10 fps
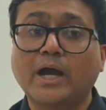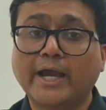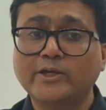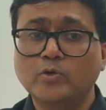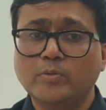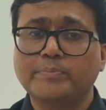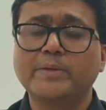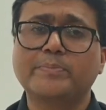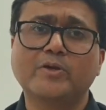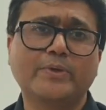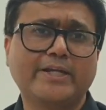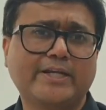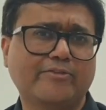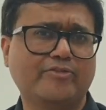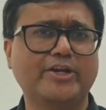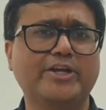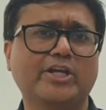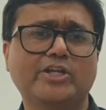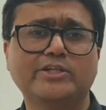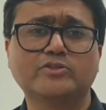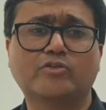I know people with different degrees